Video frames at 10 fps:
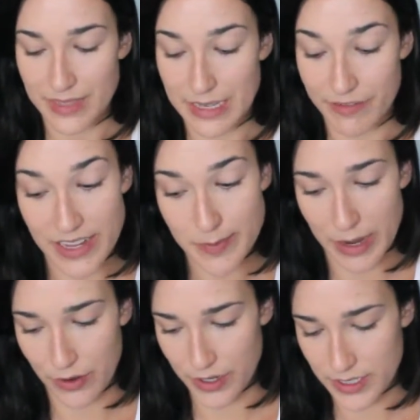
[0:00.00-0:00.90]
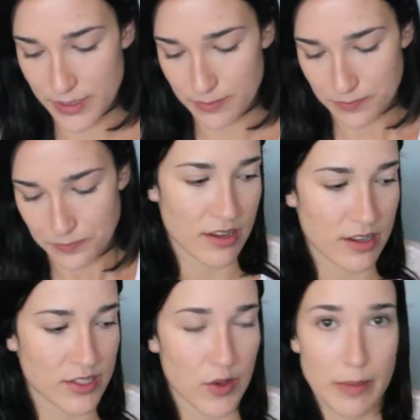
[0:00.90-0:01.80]
face powders.
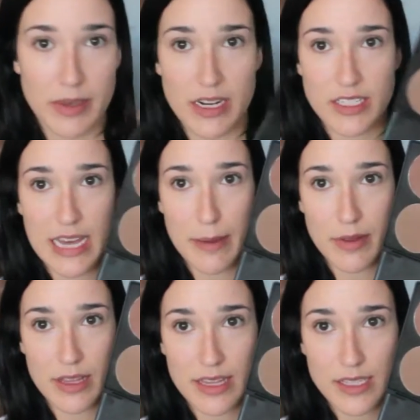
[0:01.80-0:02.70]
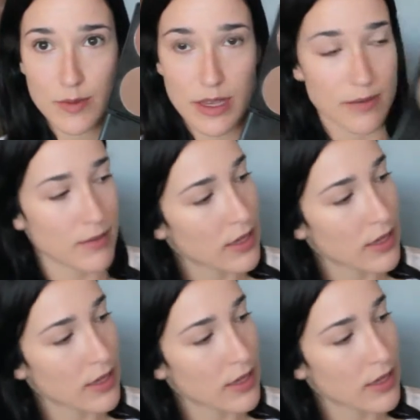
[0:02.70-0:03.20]
So I'm going to dabble in this one